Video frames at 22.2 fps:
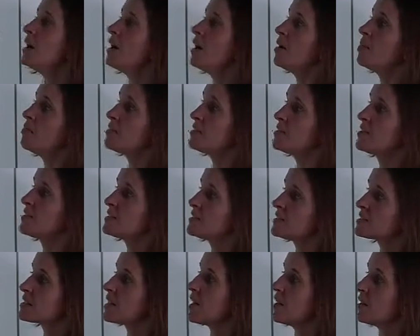But
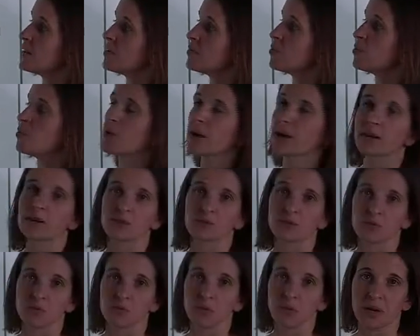this is kind of
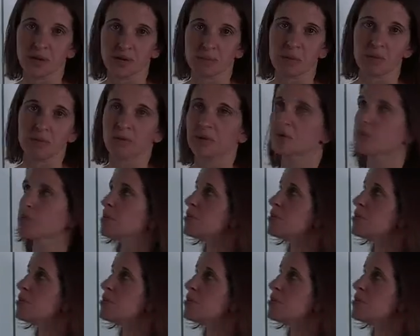when we would